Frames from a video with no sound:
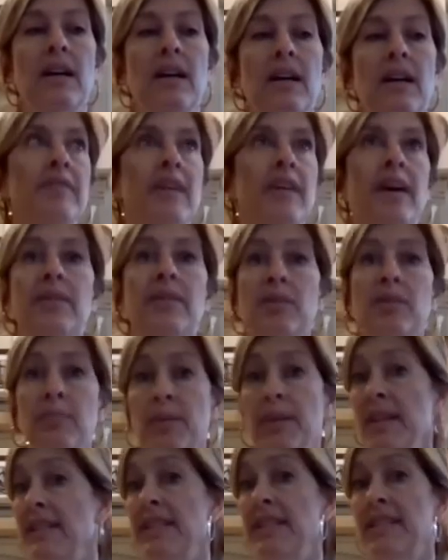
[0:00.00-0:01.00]
Um, you
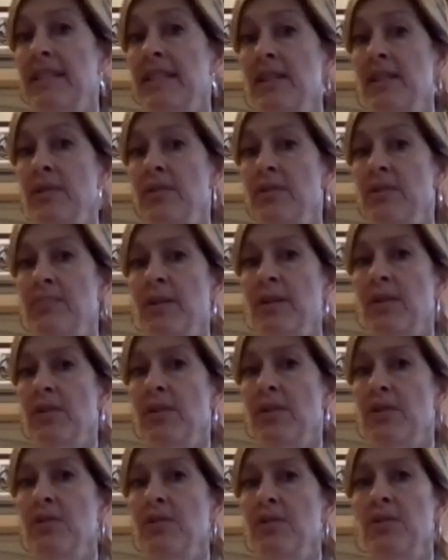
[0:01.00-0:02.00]
know, try olive oil
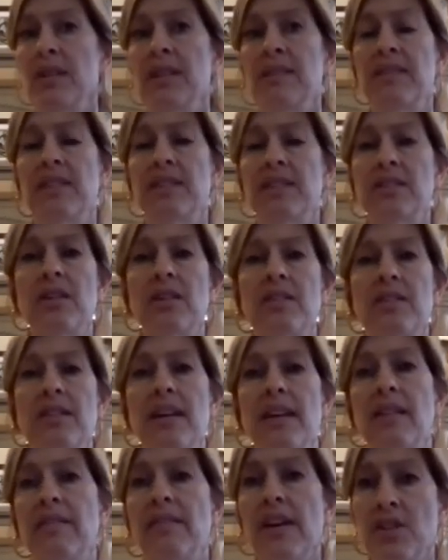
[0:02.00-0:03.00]
in place of
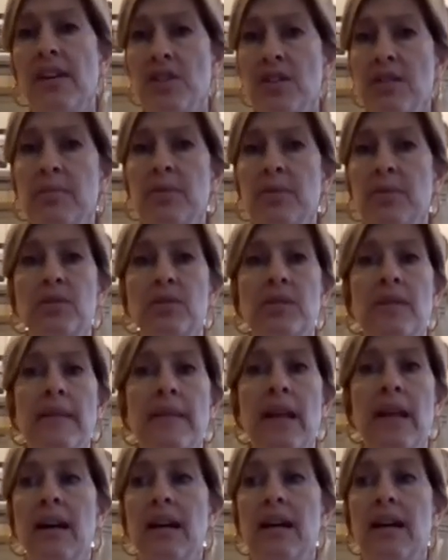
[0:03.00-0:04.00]
other places that use
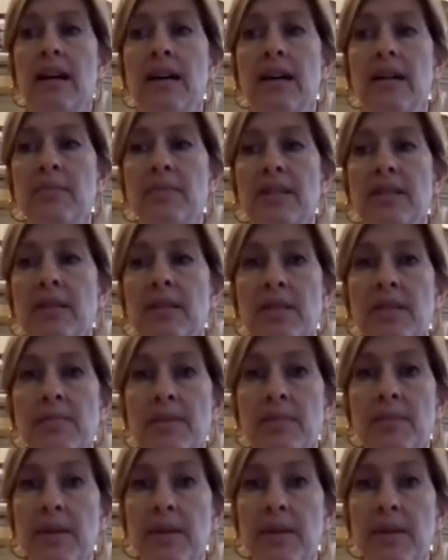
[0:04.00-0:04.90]
butter too, even sauteing